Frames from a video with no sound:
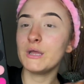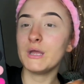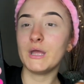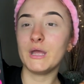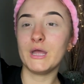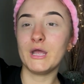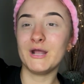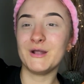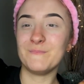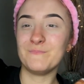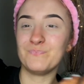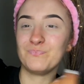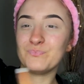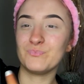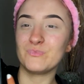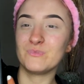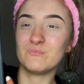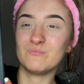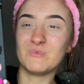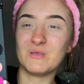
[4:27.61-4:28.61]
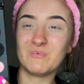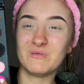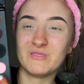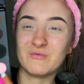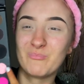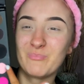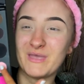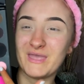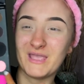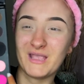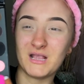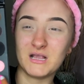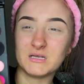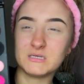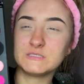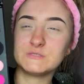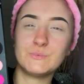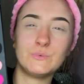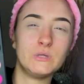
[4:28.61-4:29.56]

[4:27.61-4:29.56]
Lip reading: maybe the pinks.